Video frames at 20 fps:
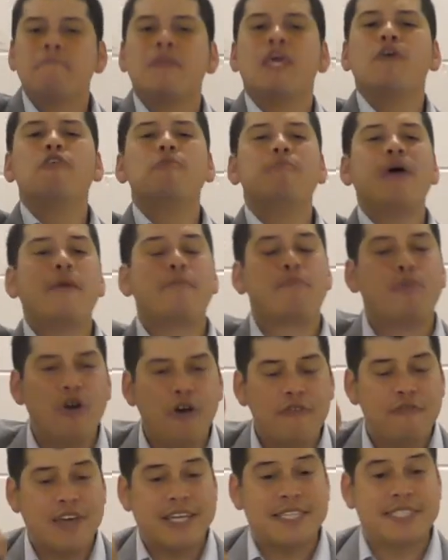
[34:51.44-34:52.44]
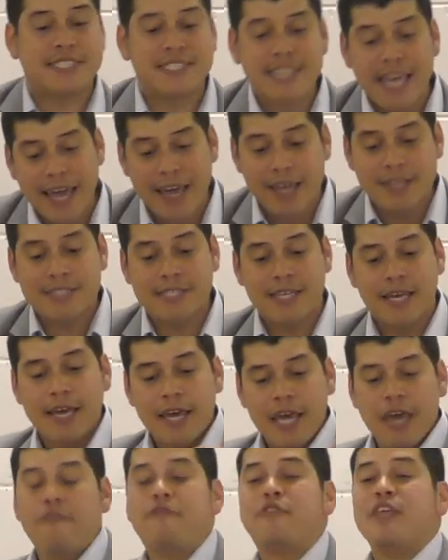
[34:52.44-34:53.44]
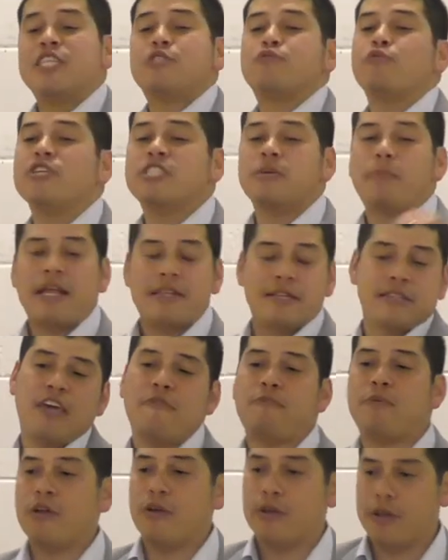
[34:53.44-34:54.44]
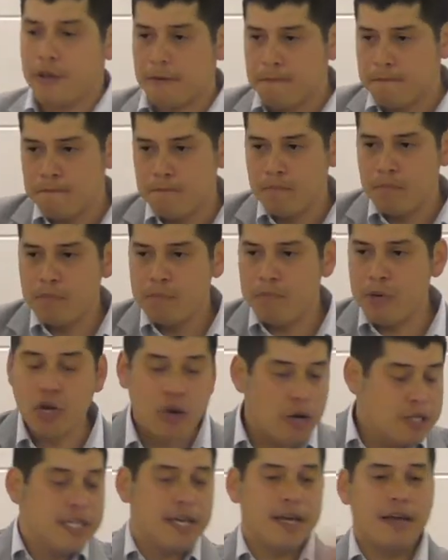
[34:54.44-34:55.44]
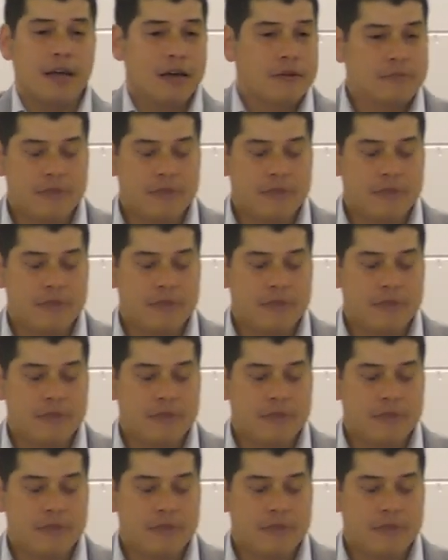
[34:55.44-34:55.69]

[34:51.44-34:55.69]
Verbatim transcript: it would make perfect sense if this was about the death penalty, because it,